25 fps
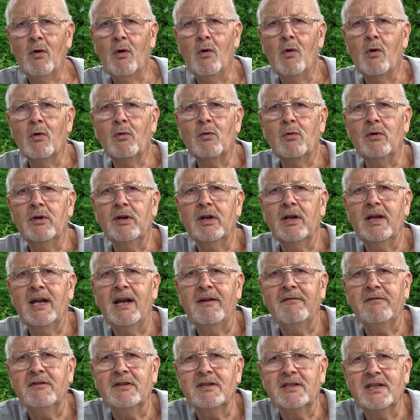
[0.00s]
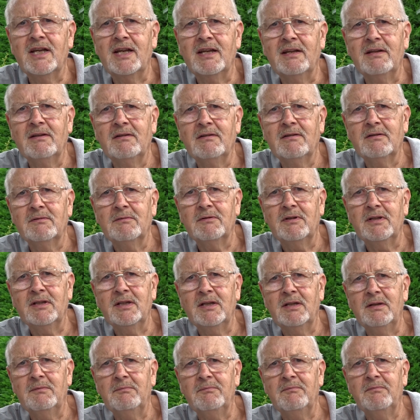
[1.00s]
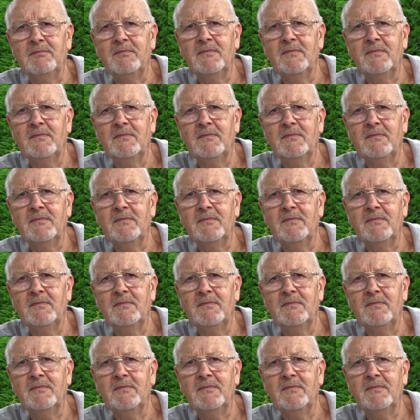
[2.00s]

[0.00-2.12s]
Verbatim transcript: awkward. I have to say. But, um,